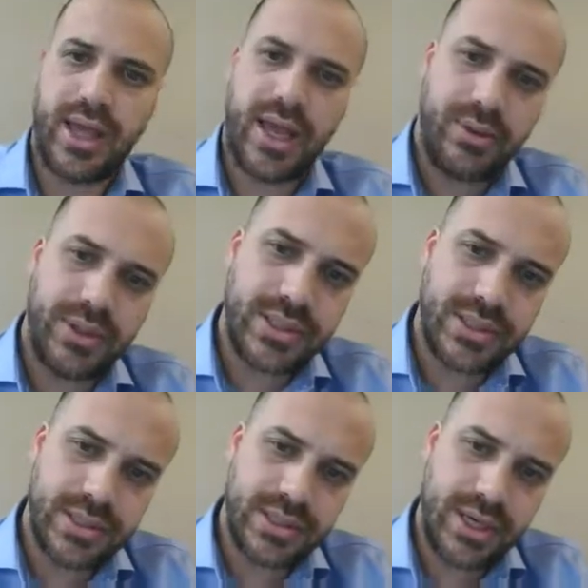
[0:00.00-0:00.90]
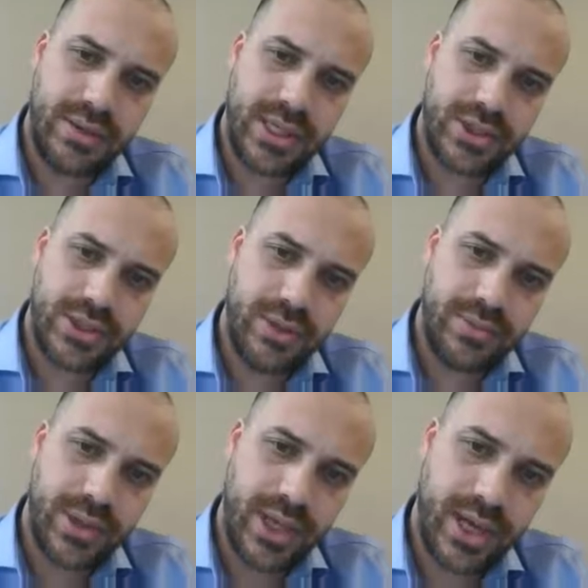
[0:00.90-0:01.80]
hours, centimeters
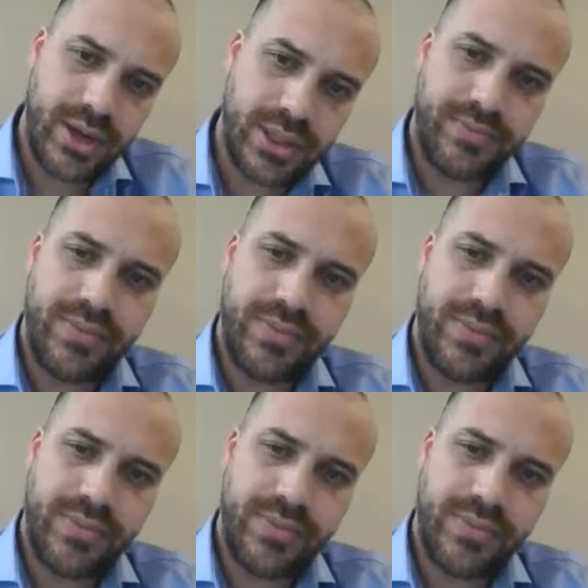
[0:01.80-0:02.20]
cubed per hour.